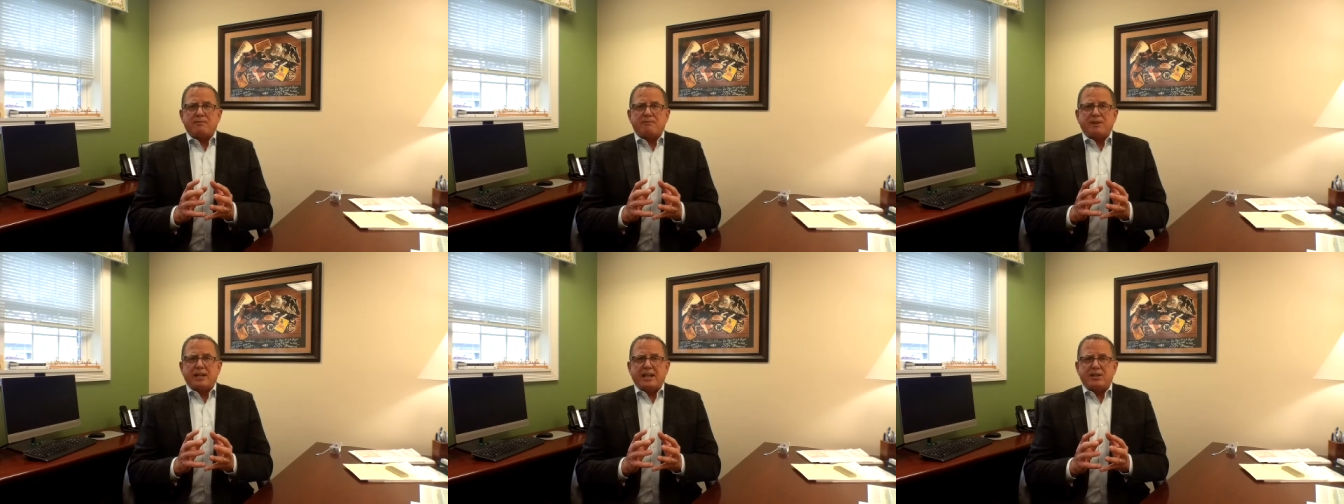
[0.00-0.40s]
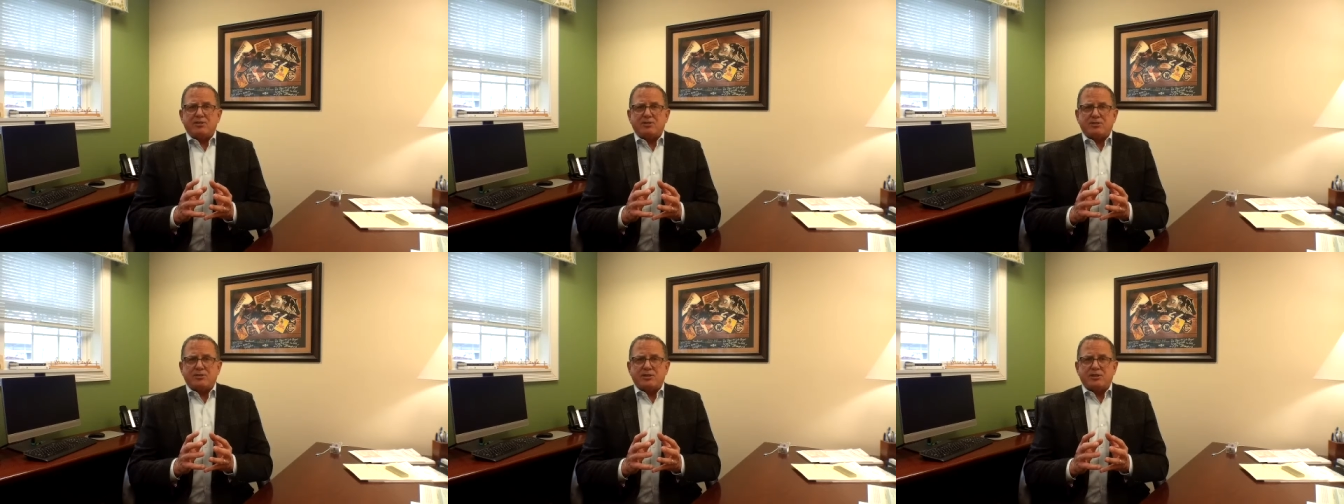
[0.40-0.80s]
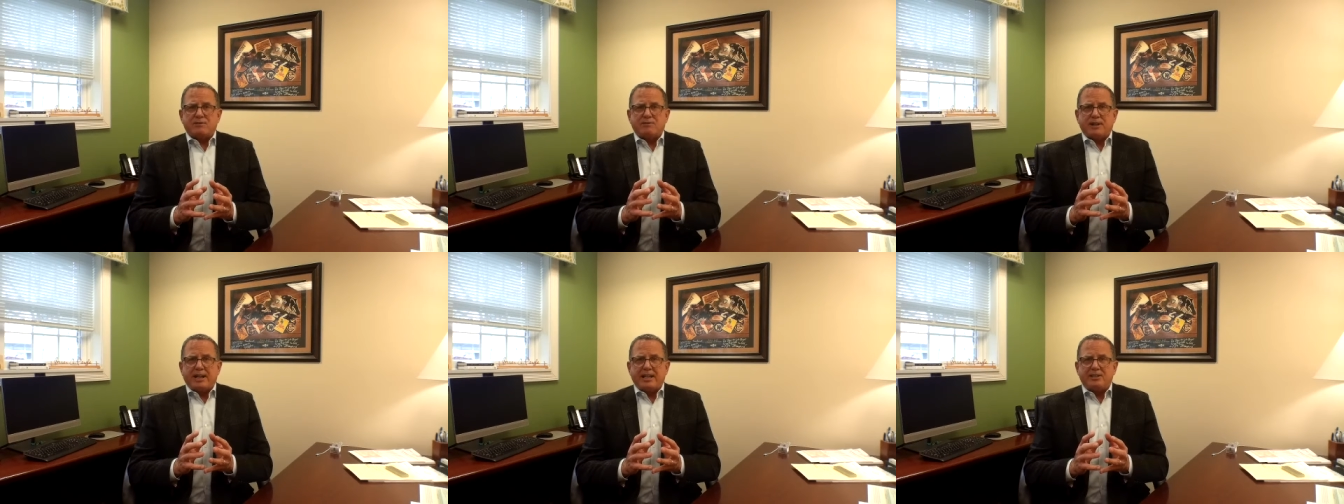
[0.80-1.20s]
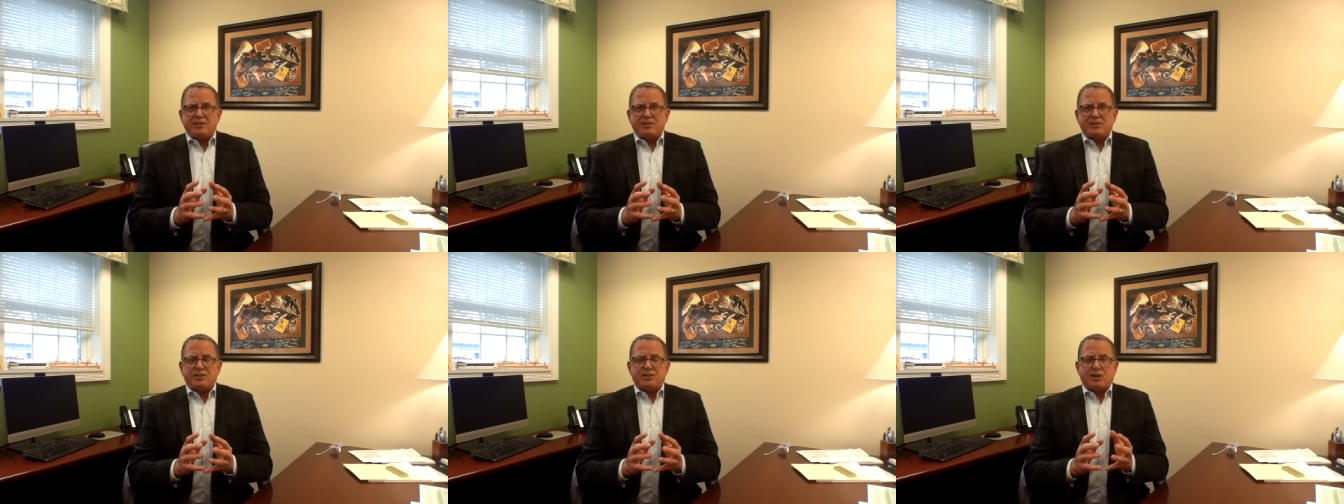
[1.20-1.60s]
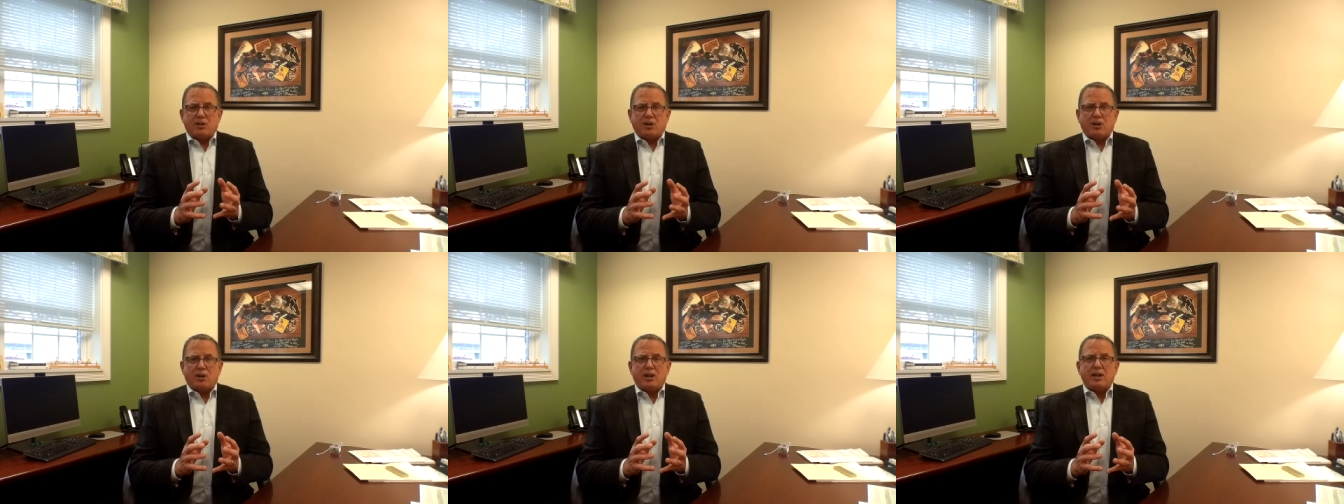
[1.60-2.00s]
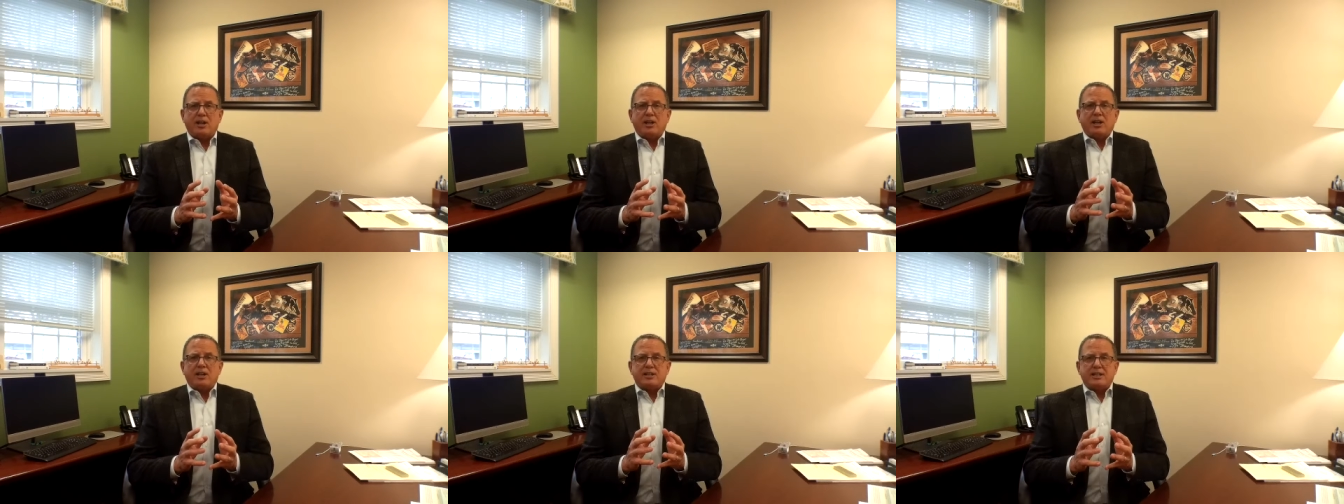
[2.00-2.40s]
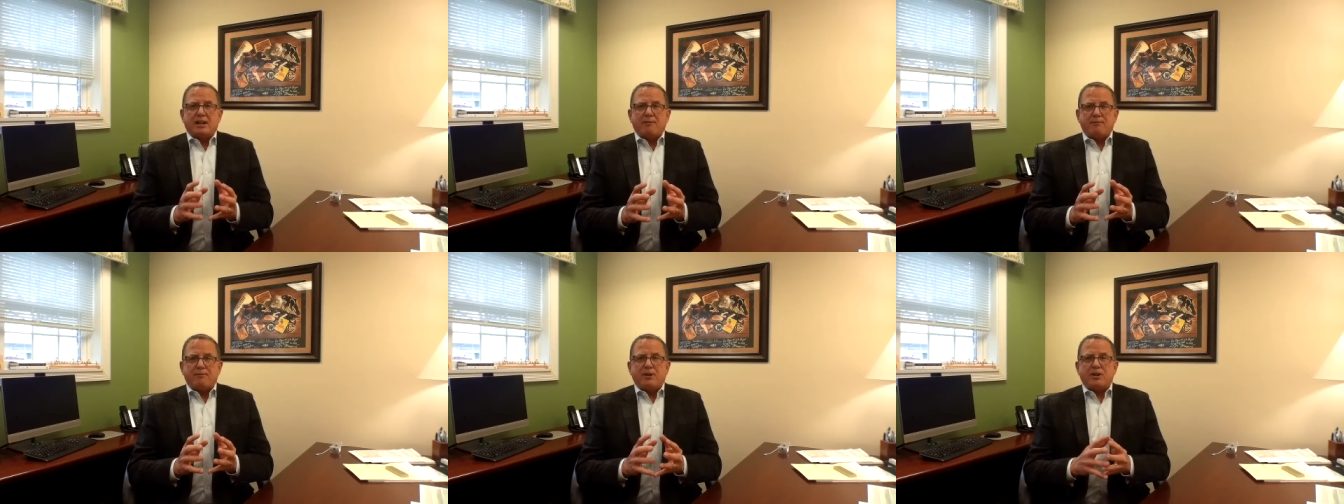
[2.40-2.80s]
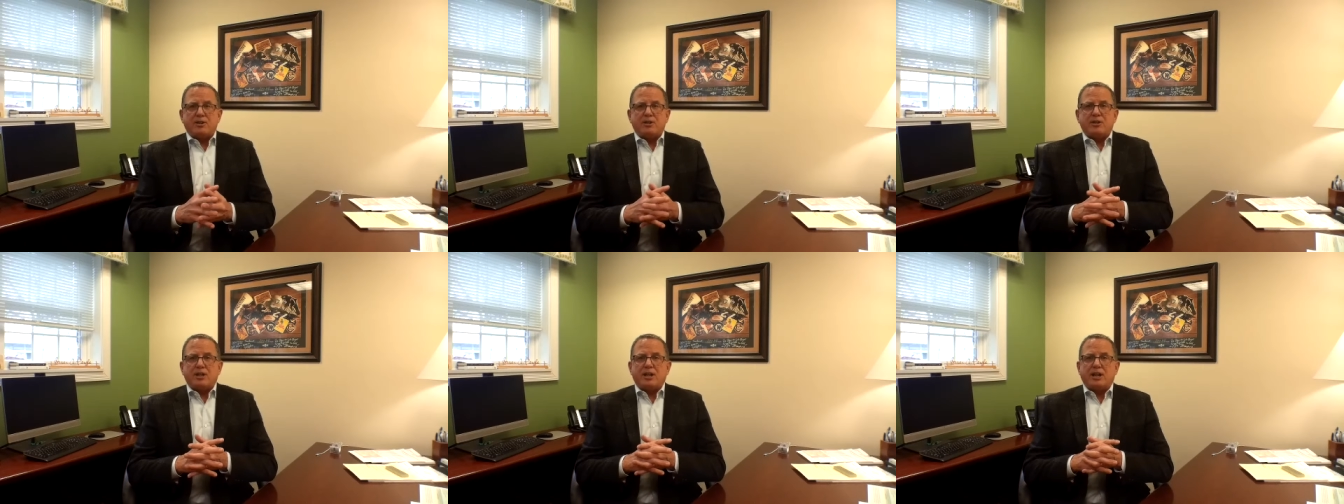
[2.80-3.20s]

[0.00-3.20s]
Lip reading: finances to Ckark to help fund